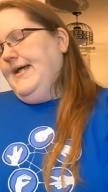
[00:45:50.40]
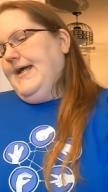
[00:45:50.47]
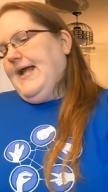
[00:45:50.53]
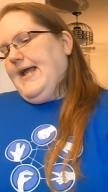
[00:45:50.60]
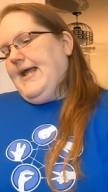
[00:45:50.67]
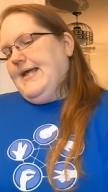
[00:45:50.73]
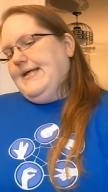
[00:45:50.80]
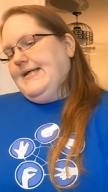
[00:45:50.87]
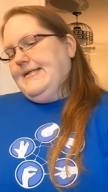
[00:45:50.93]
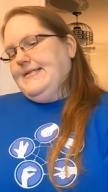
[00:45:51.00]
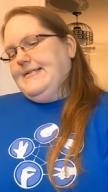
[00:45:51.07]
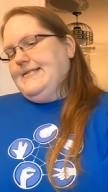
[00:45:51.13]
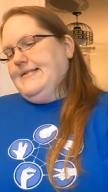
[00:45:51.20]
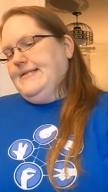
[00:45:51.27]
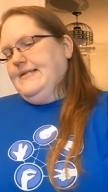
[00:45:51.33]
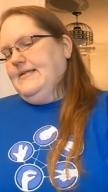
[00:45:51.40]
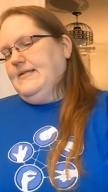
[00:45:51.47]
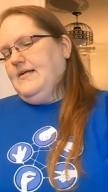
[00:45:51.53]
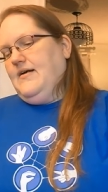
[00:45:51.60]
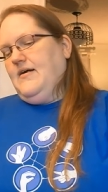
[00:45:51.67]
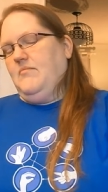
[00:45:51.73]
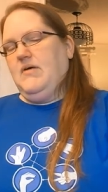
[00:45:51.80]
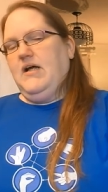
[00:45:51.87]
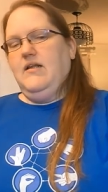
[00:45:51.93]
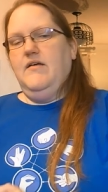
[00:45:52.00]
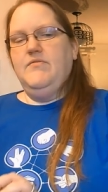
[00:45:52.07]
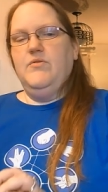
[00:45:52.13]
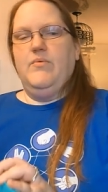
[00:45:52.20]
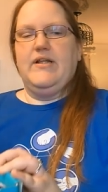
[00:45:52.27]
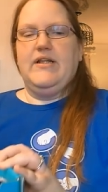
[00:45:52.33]
and um, I love
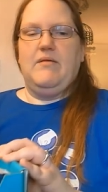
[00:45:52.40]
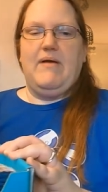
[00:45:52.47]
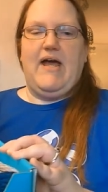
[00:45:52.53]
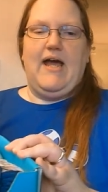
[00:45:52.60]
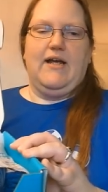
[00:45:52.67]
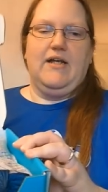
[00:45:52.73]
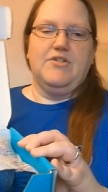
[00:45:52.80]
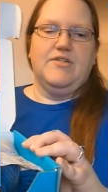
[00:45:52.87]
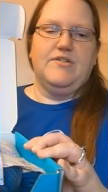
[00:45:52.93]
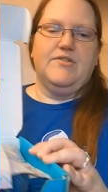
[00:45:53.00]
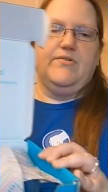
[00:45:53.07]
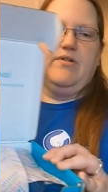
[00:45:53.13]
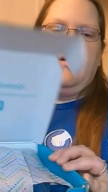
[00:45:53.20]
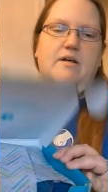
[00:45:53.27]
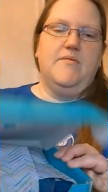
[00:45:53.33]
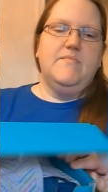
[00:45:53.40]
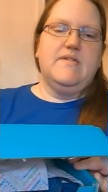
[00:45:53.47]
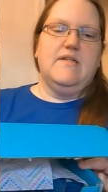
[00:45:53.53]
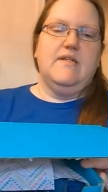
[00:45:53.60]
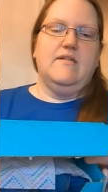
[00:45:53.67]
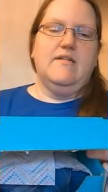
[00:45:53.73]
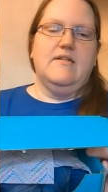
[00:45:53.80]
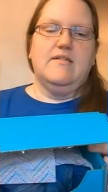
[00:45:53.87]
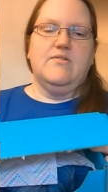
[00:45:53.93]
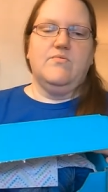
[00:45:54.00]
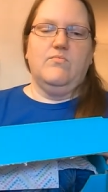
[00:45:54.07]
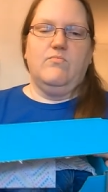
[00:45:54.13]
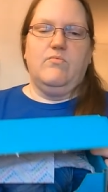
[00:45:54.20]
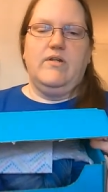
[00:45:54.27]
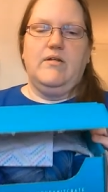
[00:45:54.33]
the way they package it. So it comes in this
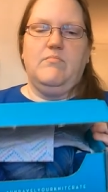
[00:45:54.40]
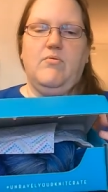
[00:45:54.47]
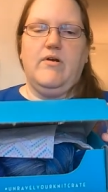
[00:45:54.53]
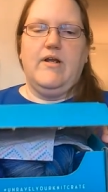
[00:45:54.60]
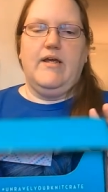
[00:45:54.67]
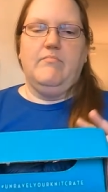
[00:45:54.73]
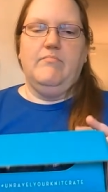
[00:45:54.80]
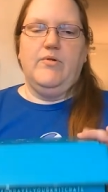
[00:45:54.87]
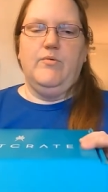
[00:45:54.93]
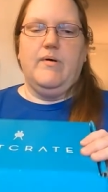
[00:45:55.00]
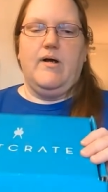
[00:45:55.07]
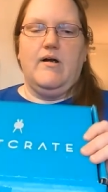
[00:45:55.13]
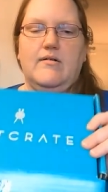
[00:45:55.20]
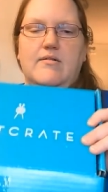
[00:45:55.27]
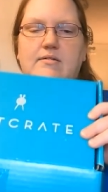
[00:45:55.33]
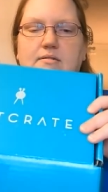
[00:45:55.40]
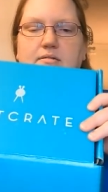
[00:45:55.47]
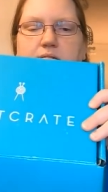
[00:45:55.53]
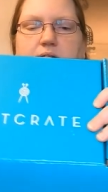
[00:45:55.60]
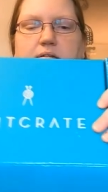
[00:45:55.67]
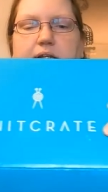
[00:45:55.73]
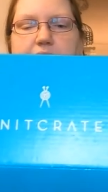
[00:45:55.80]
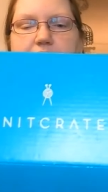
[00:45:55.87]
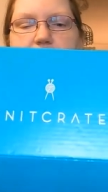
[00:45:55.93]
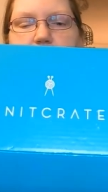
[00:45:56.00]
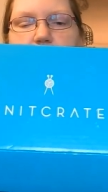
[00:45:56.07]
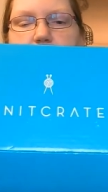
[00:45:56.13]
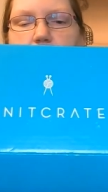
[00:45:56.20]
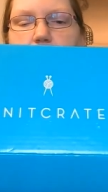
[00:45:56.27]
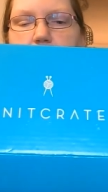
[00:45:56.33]
really pretty blue box. You get your
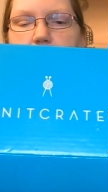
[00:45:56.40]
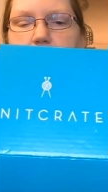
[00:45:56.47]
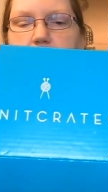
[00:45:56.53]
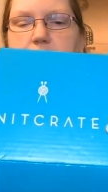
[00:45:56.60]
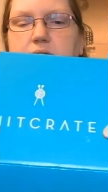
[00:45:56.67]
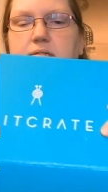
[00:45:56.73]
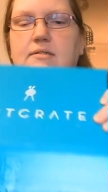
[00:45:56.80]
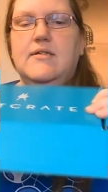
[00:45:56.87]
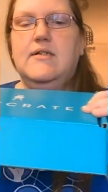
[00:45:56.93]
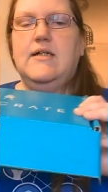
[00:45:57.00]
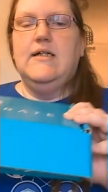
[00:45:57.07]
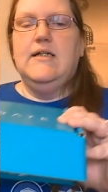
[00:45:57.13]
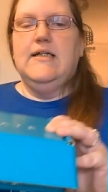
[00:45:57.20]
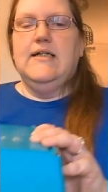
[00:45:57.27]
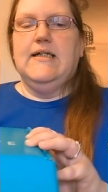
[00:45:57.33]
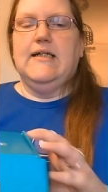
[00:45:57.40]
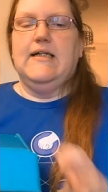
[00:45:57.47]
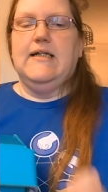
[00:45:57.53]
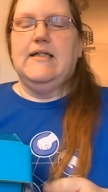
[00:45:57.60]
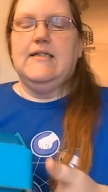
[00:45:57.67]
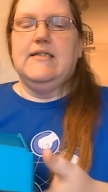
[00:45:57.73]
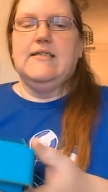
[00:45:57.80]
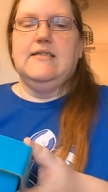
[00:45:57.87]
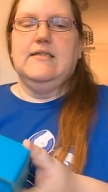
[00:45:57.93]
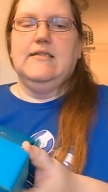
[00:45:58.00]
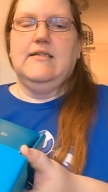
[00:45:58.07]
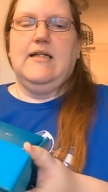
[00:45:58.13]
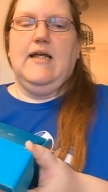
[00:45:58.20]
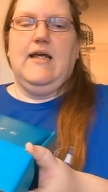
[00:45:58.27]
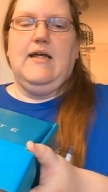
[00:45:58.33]
knit crate box and
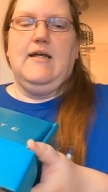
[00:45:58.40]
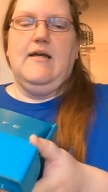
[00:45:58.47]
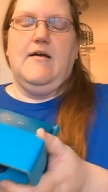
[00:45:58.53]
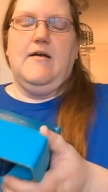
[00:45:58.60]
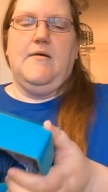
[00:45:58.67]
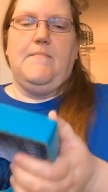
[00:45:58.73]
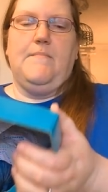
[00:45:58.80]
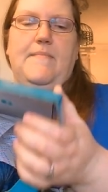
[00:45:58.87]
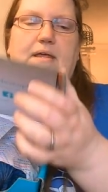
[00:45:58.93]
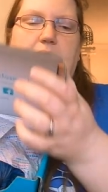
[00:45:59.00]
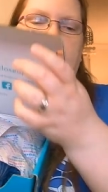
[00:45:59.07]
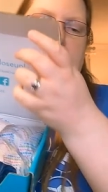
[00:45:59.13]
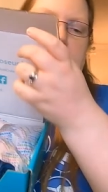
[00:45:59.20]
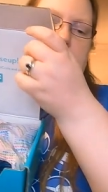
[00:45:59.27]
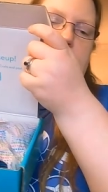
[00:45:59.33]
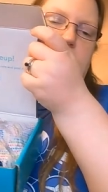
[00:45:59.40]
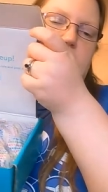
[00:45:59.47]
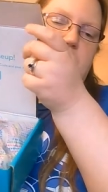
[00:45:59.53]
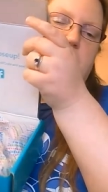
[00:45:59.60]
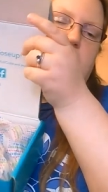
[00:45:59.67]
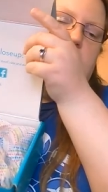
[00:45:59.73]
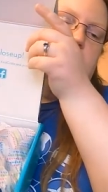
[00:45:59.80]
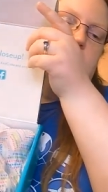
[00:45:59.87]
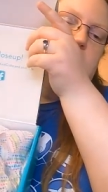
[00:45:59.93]
they um, they package it